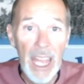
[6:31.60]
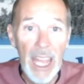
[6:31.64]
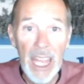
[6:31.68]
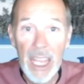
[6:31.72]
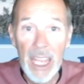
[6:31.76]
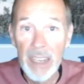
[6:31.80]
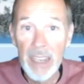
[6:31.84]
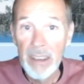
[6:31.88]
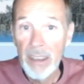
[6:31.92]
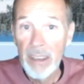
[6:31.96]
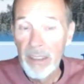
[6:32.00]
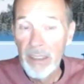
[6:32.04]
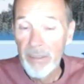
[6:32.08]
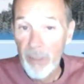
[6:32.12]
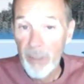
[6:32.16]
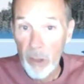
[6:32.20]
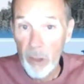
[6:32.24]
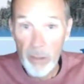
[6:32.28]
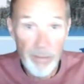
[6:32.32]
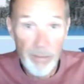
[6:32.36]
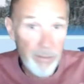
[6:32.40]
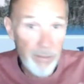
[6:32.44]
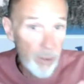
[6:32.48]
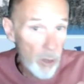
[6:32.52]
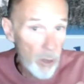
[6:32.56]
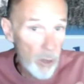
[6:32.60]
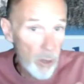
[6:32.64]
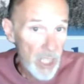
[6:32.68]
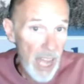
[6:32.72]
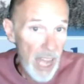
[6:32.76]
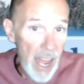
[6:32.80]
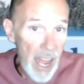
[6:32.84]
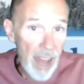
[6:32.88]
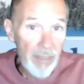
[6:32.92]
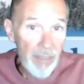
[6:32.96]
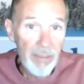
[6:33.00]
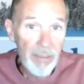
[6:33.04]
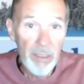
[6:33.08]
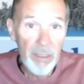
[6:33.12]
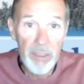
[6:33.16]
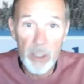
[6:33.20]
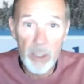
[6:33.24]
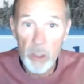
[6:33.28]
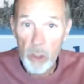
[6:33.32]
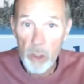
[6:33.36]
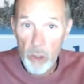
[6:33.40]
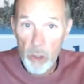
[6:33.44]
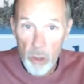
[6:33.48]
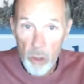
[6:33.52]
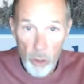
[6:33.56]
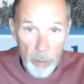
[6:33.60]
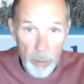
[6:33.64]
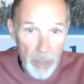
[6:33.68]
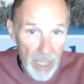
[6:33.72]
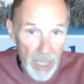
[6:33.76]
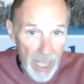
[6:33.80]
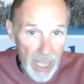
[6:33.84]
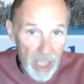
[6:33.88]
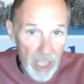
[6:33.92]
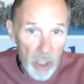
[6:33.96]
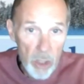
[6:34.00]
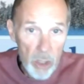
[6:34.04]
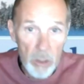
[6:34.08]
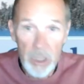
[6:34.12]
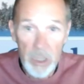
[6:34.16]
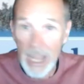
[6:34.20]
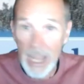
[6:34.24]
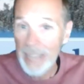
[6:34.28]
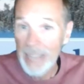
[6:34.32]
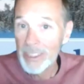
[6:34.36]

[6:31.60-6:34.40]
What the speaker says: And for the first half of the tribulation,